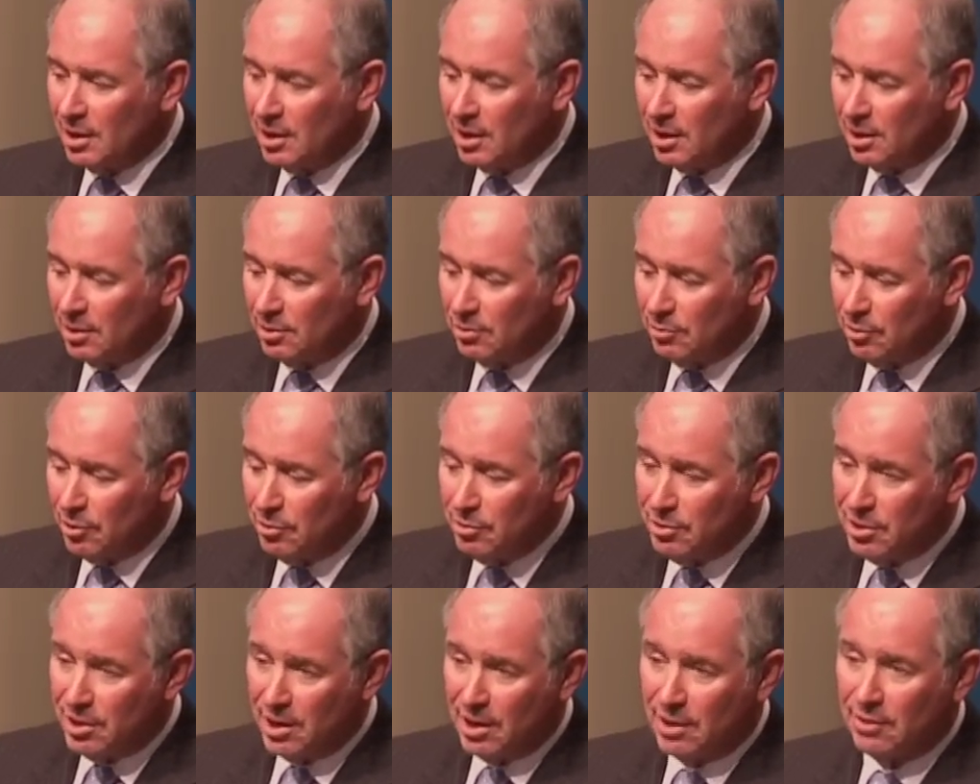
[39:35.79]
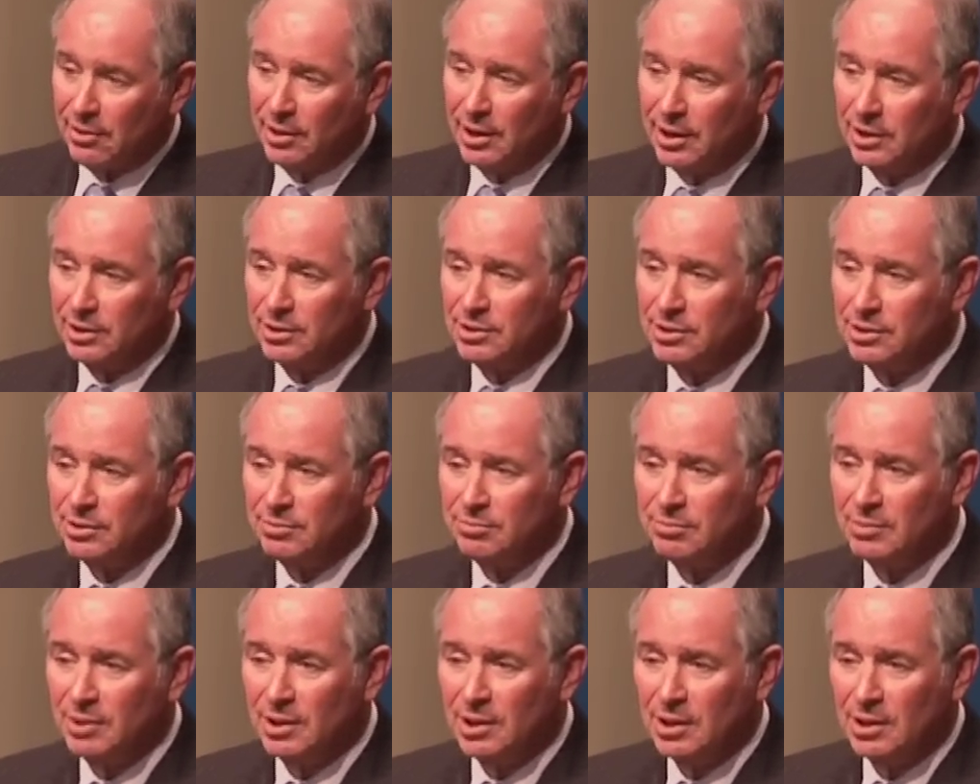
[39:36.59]
uh, growth
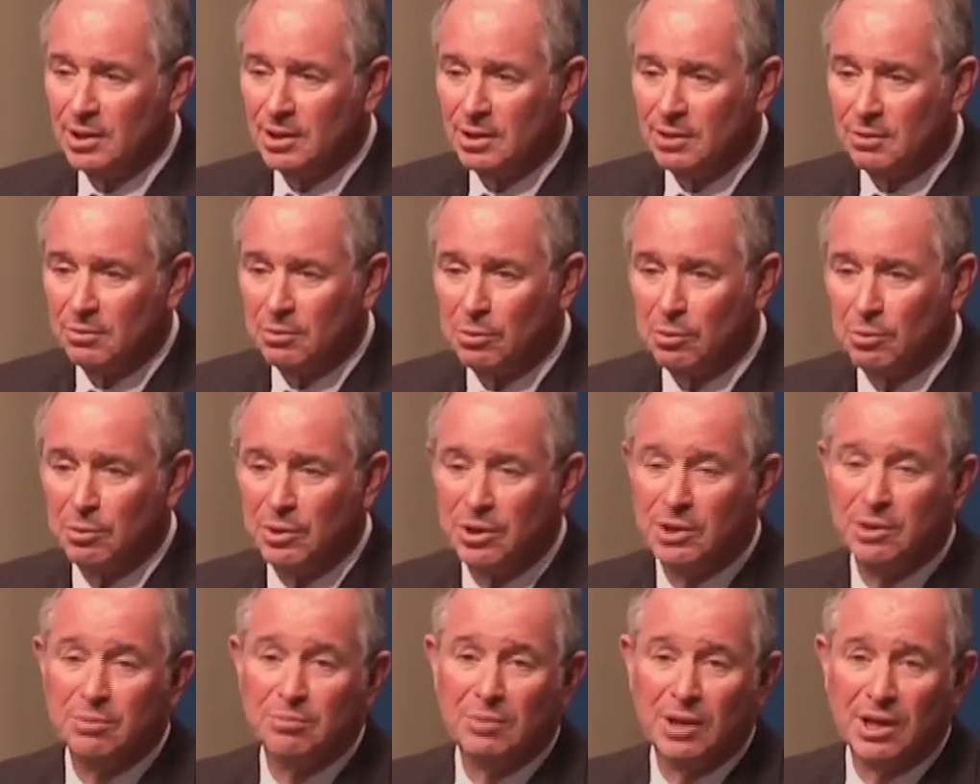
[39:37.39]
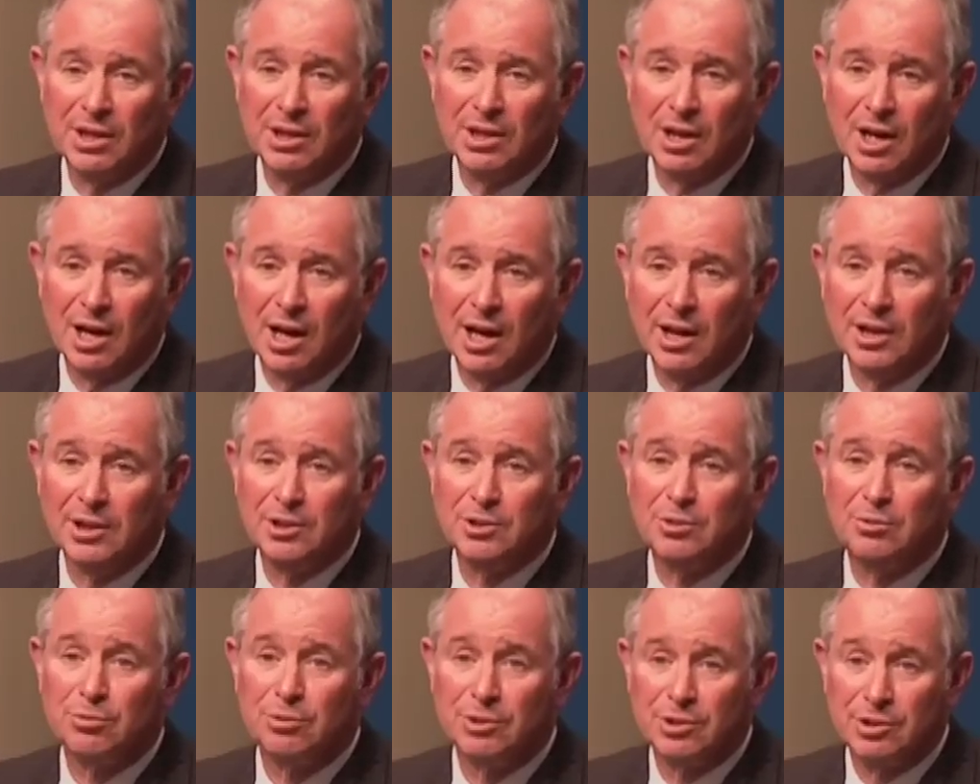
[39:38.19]
areas where we can make the
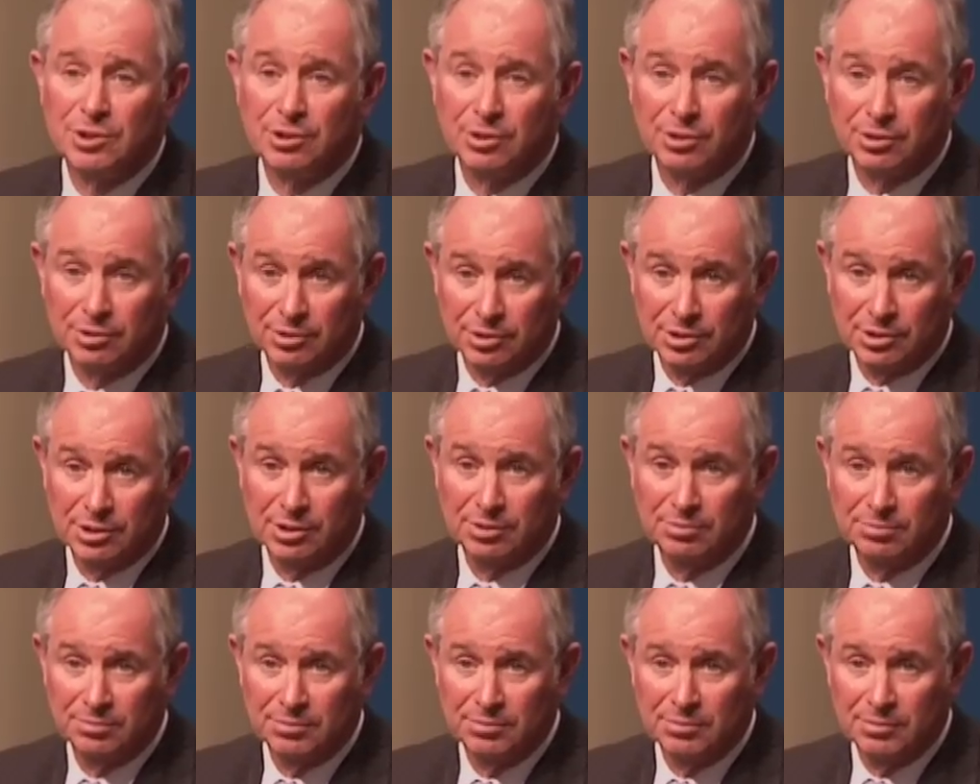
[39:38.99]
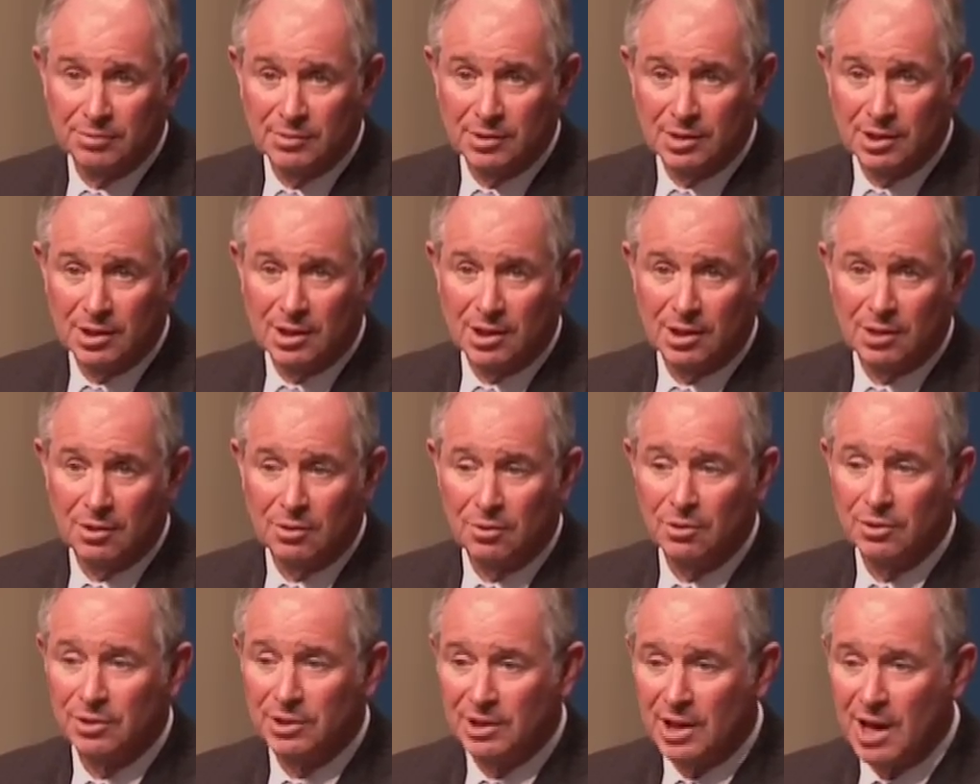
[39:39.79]
highest returns
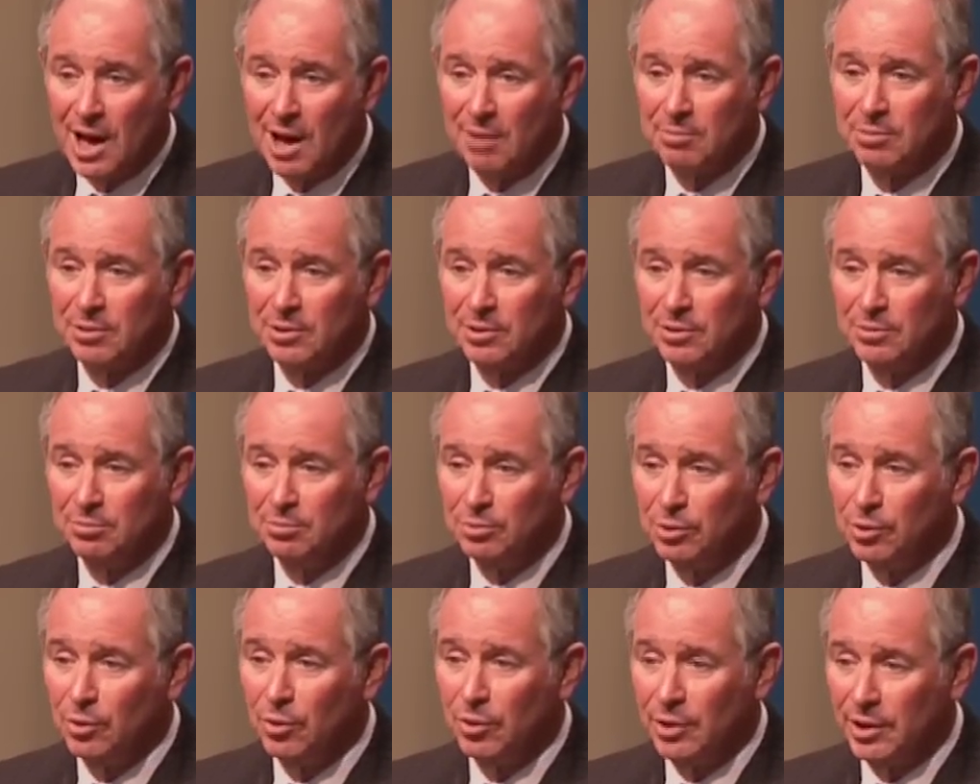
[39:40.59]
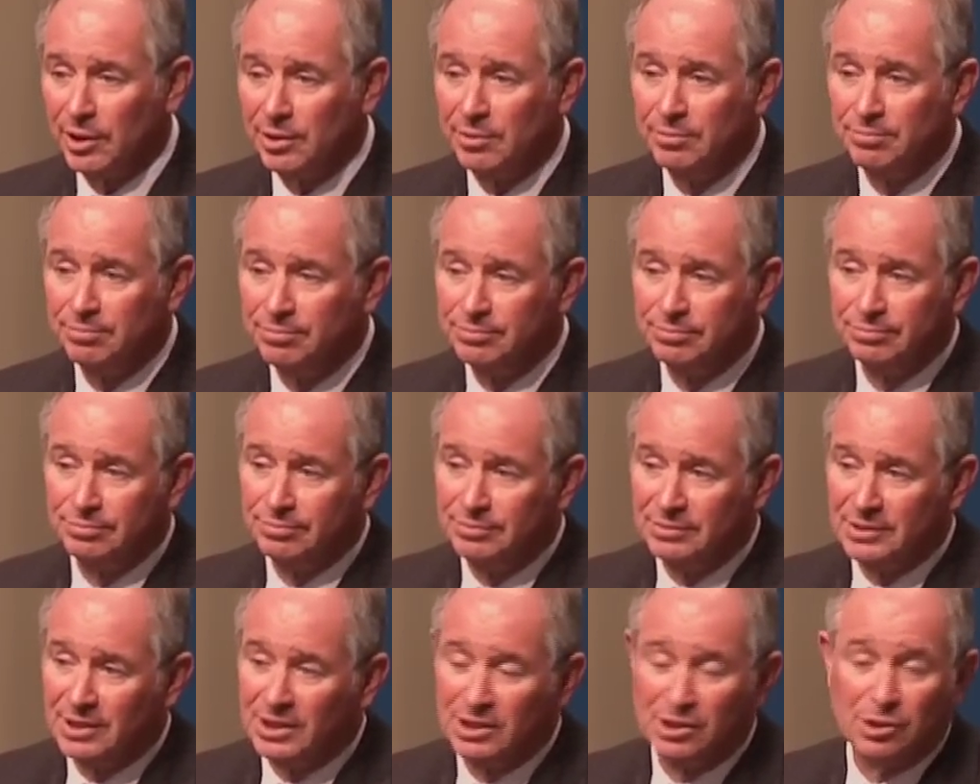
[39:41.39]
on capital employed.
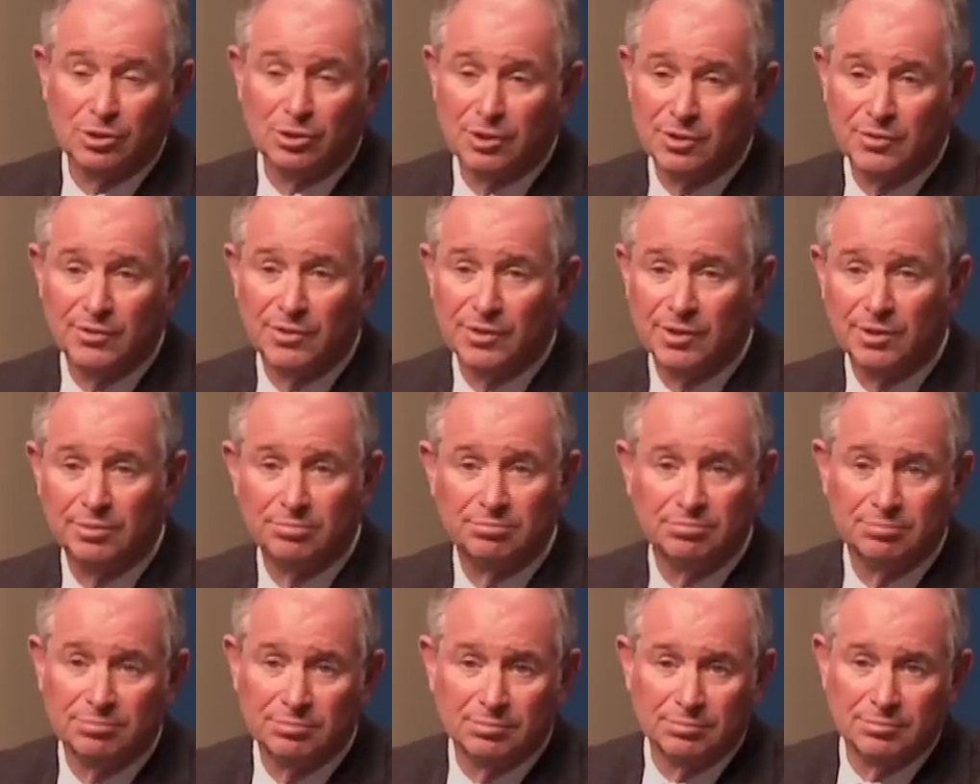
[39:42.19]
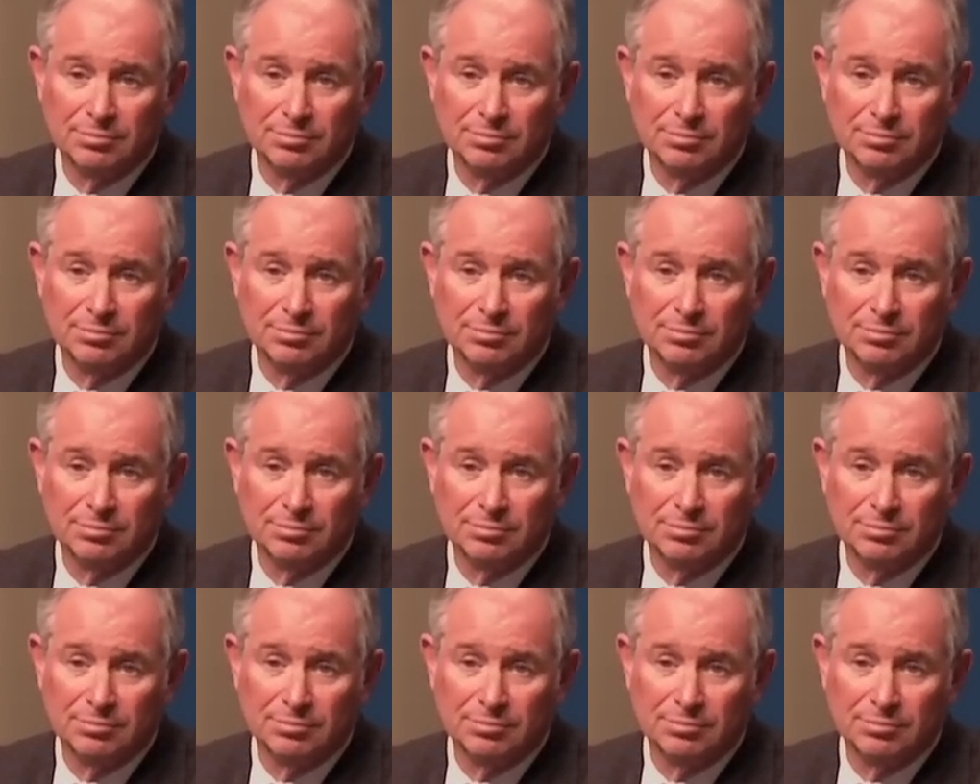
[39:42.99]
It's sort of a